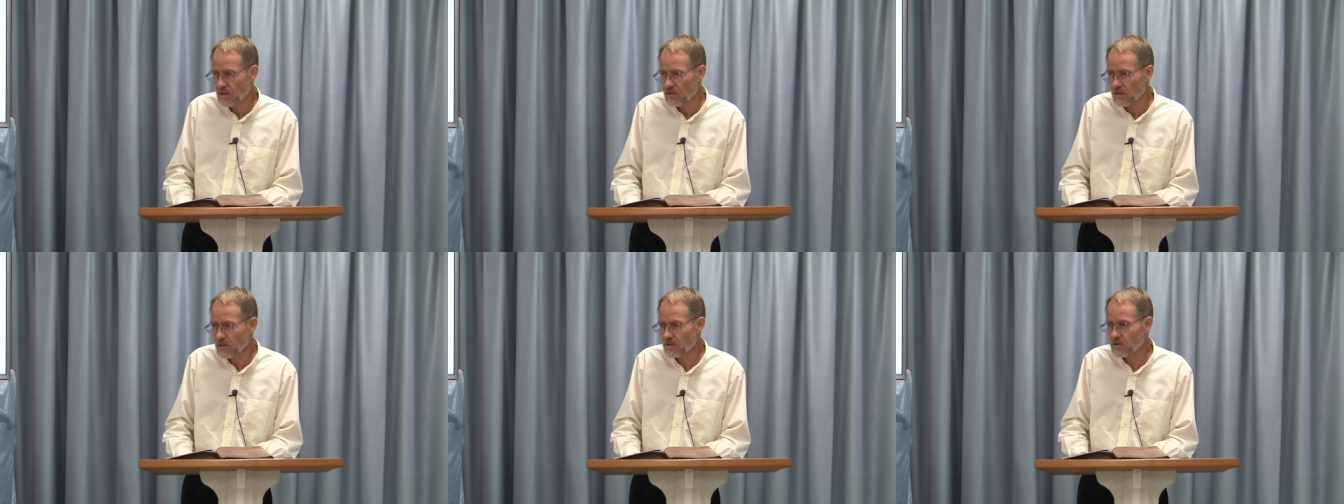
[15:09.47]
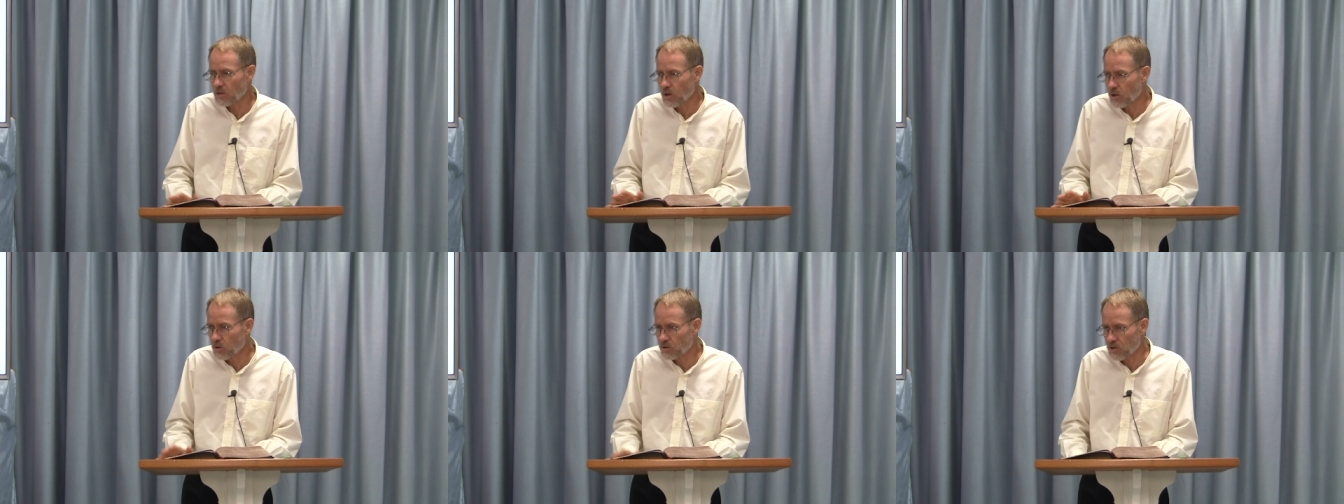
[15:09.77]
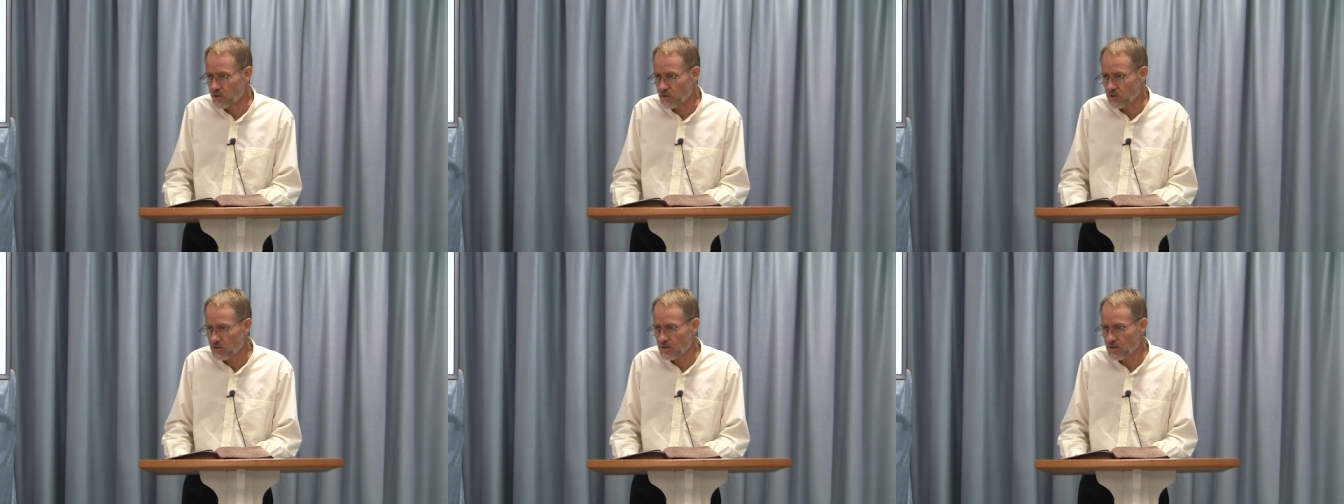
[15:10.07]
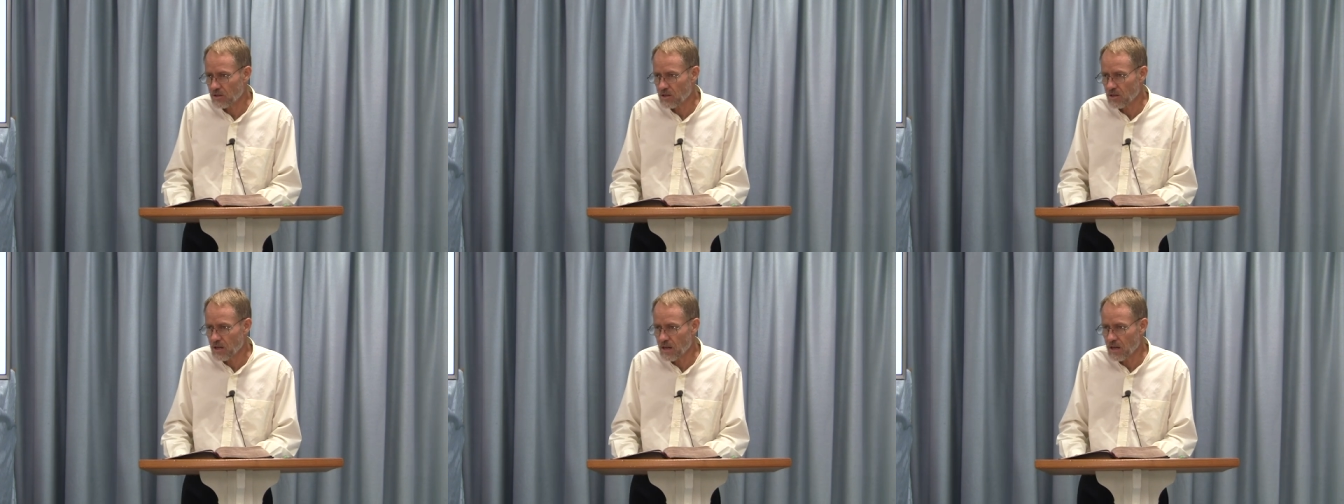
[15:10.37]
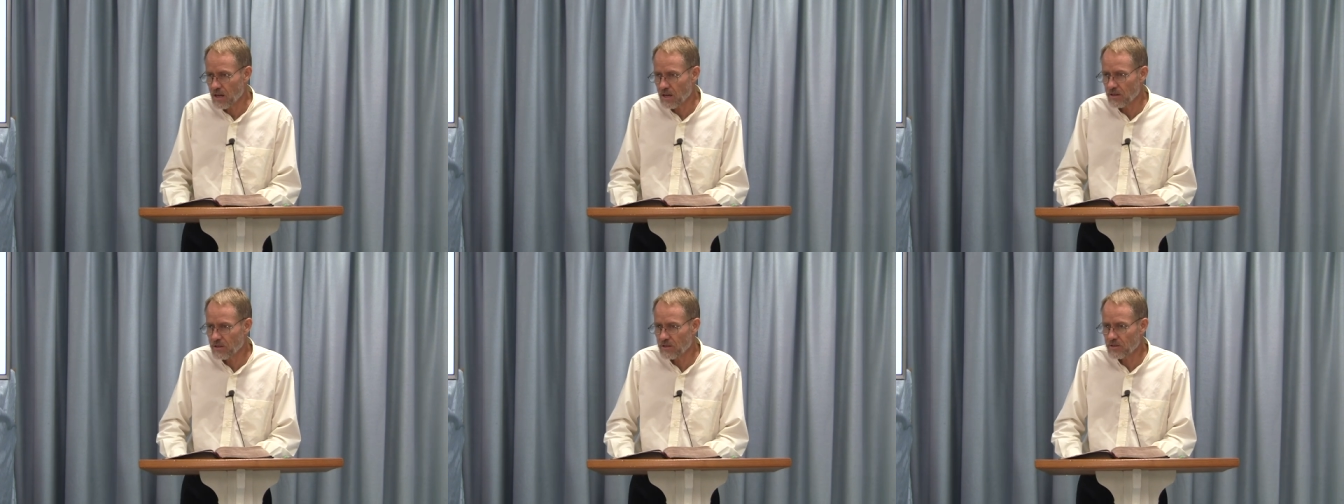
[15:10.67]
the soldiers
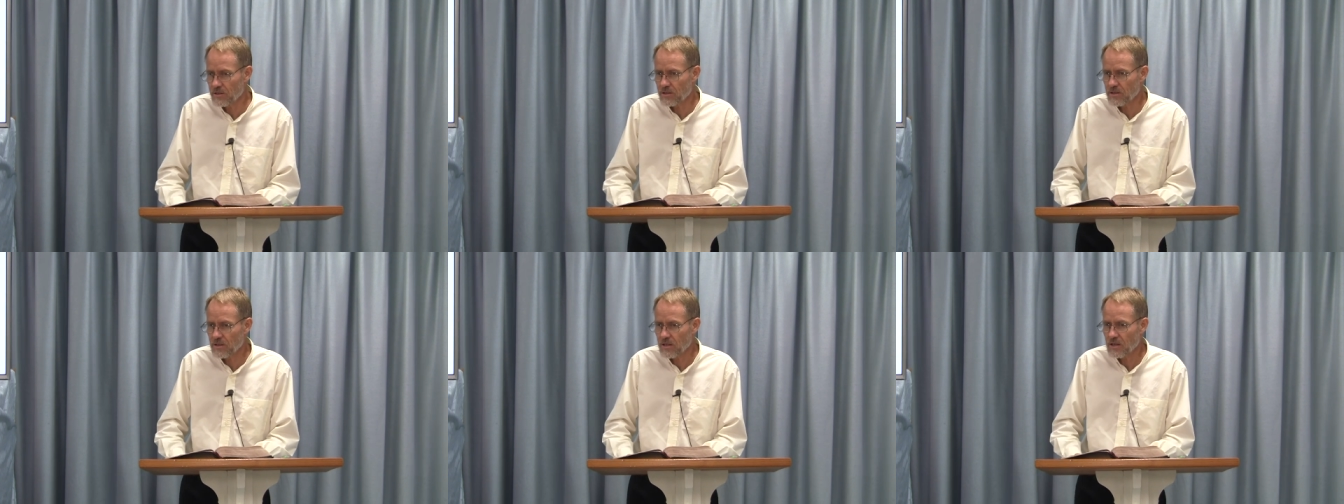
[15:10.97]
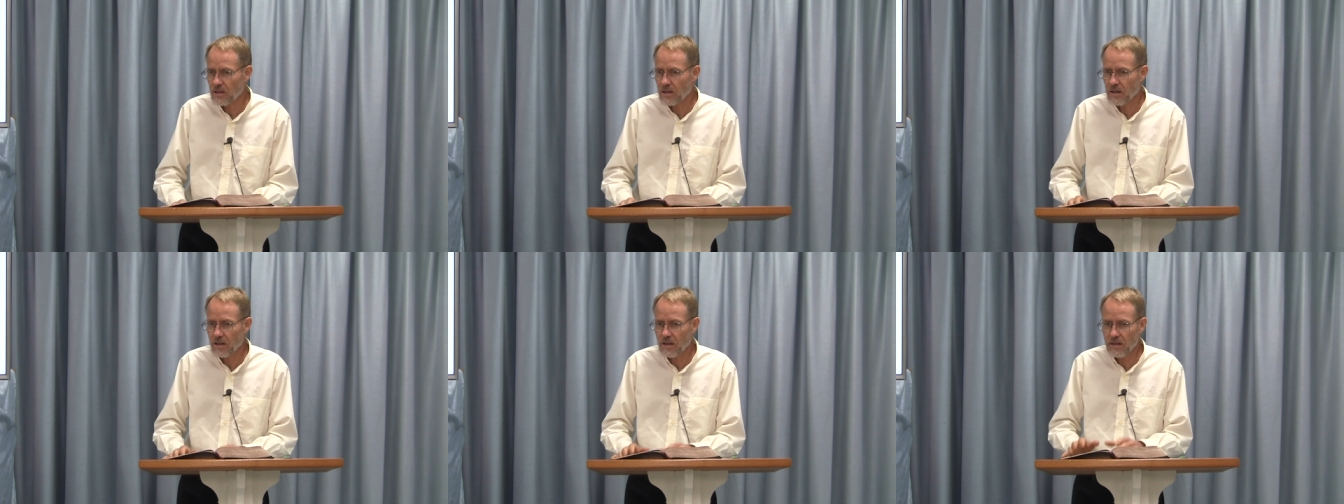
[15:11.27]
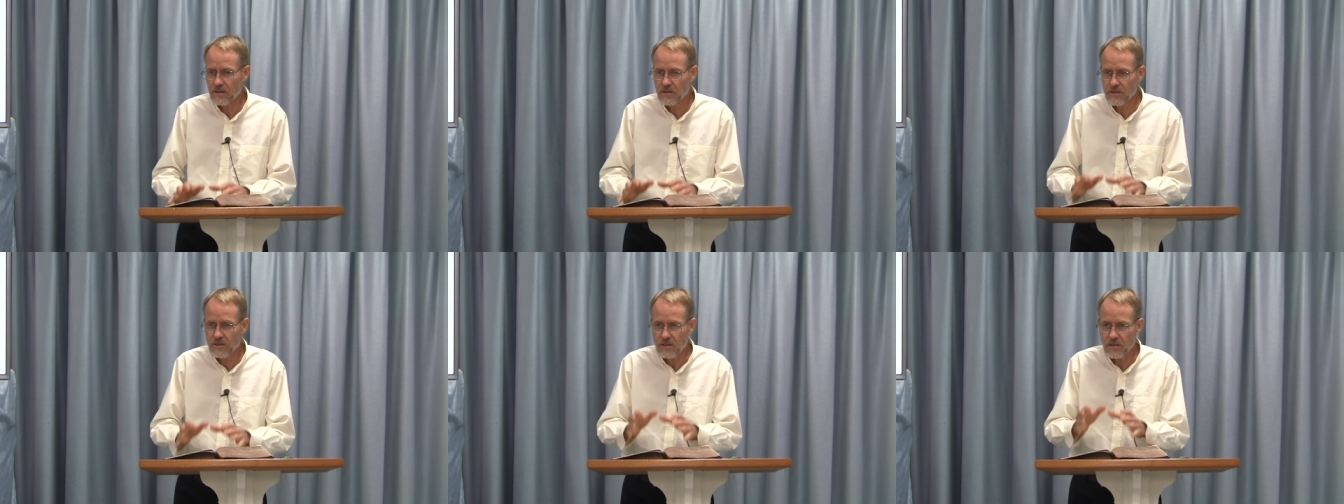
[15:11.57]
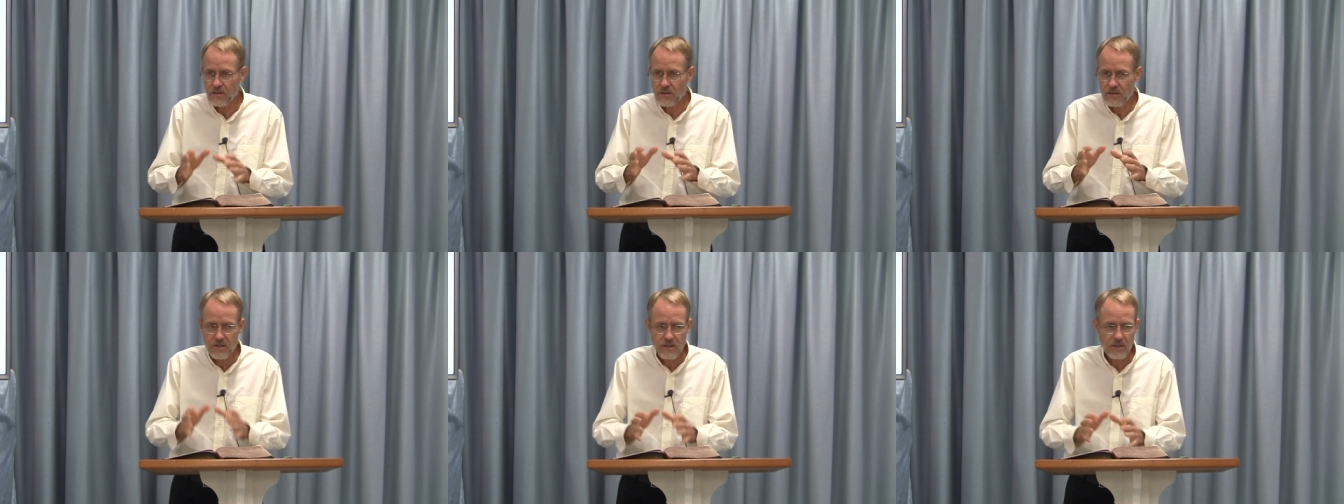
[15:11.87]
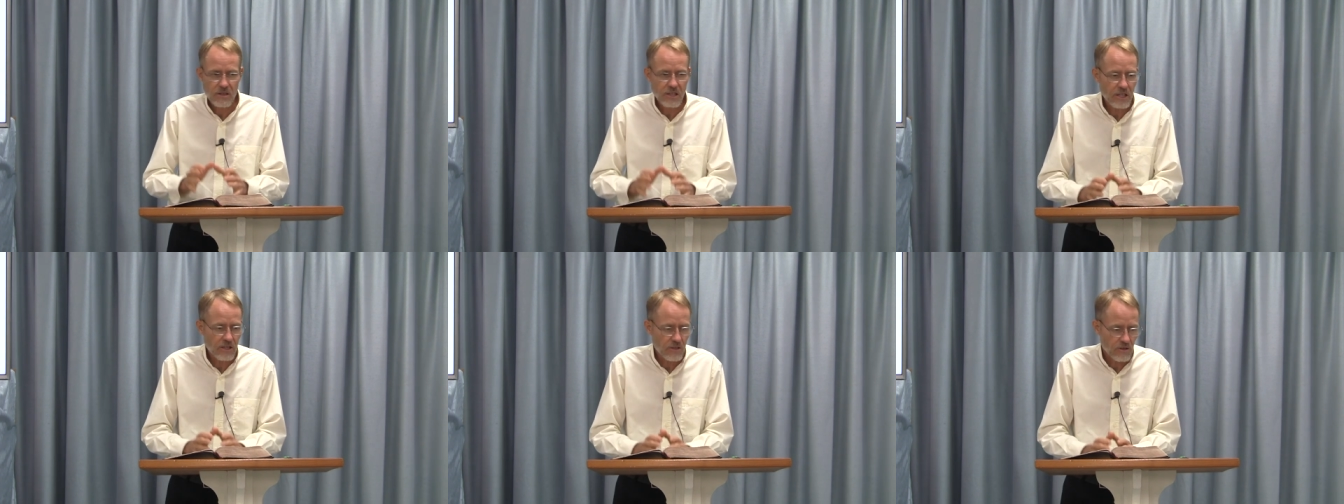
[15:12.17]
and, and the, the
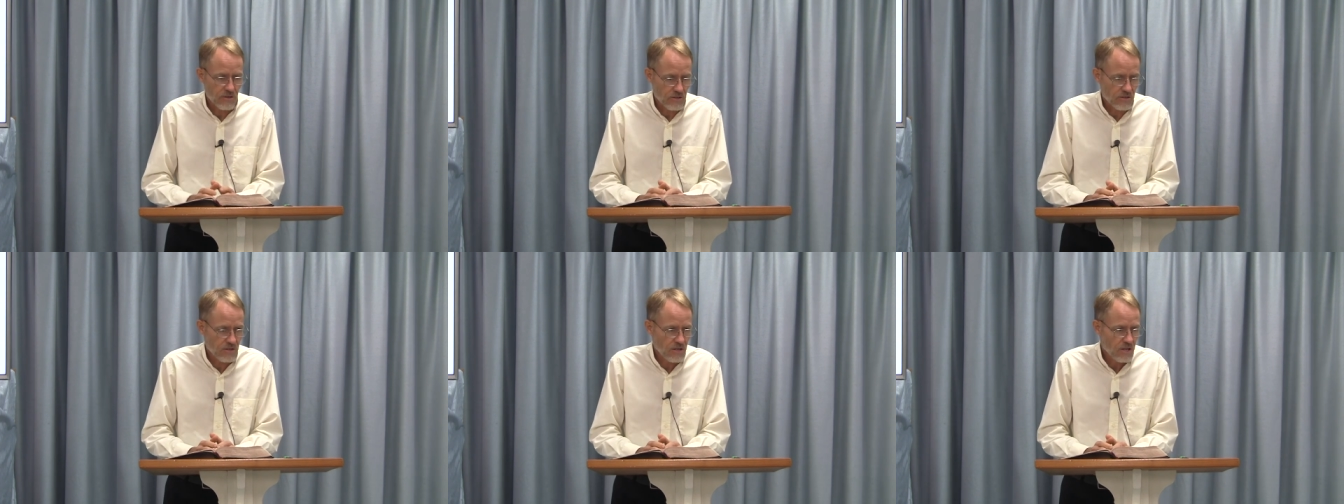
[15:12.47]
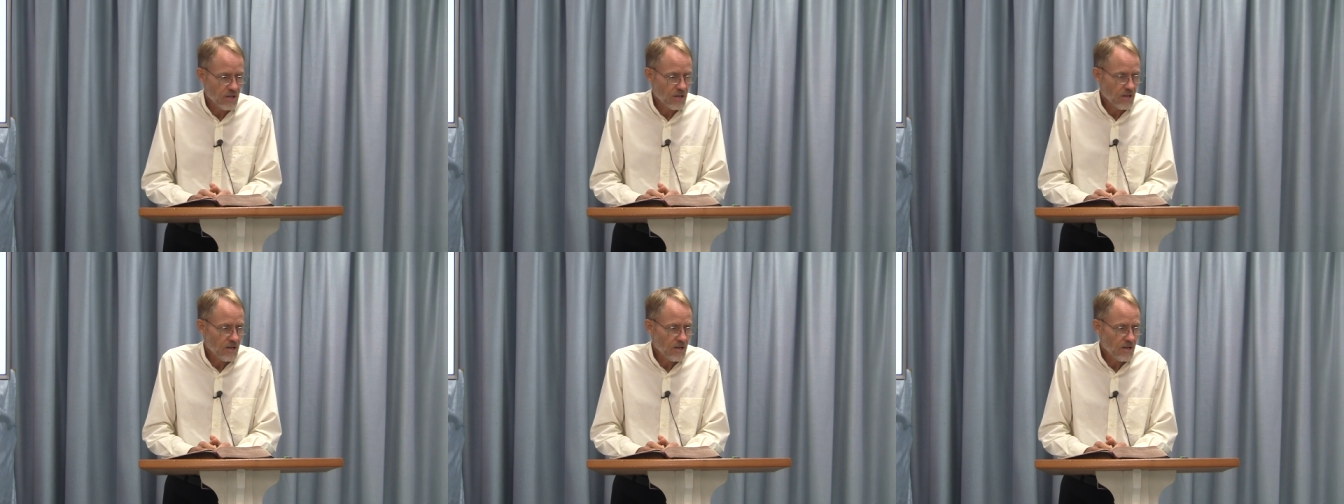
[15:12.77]
leaders.